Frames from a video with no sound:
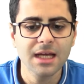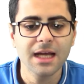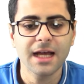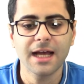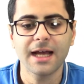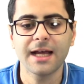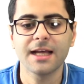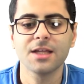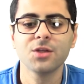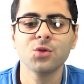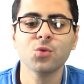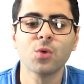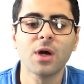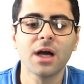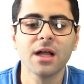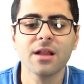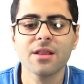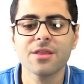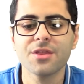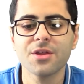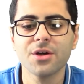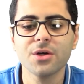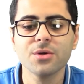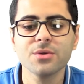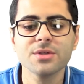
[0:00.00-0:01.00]
and while
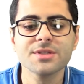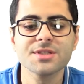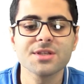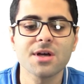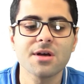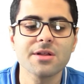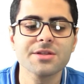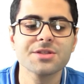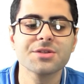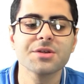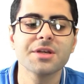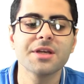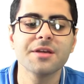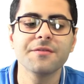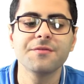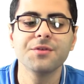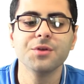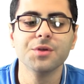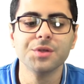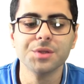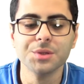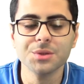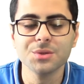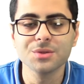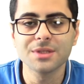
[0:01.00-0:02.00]
those also give
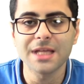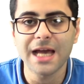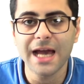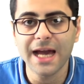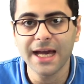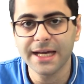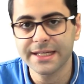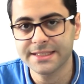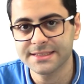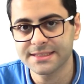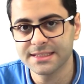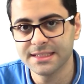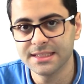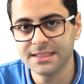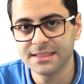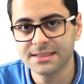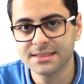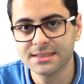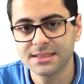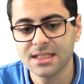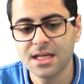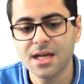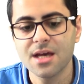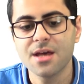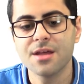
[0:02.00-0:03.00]
you root
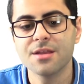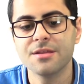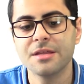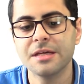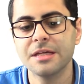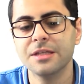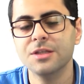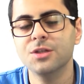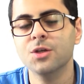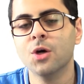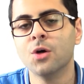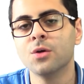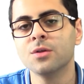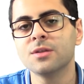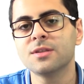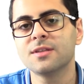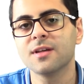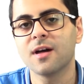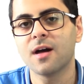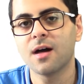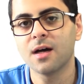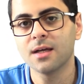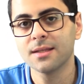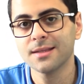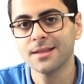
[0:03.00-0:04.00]
access, they don't
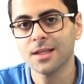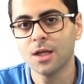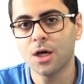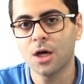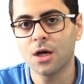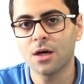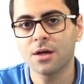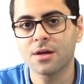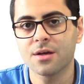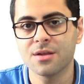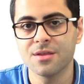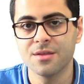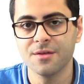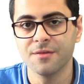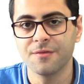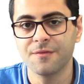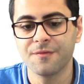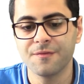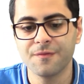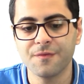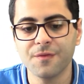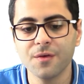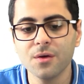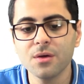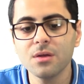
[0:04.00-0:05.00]
unlock the
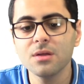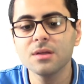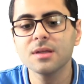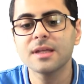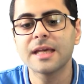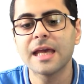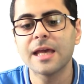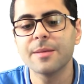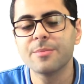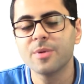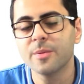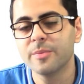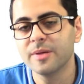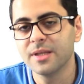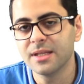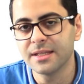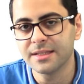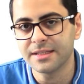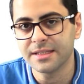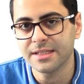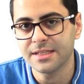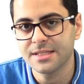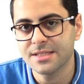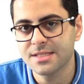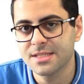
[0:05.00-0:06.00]
full
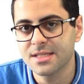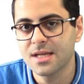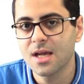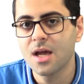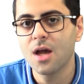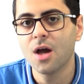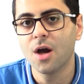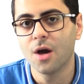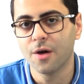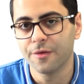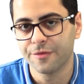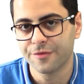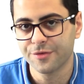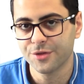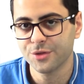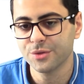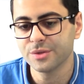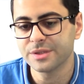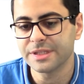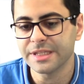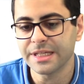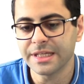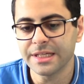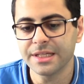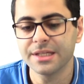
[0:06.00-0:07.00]
capabilities of
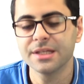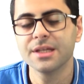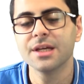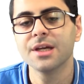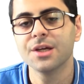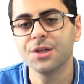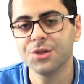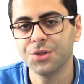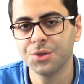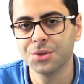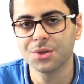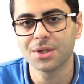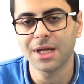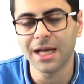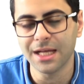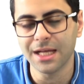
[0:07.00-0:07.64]
rooting your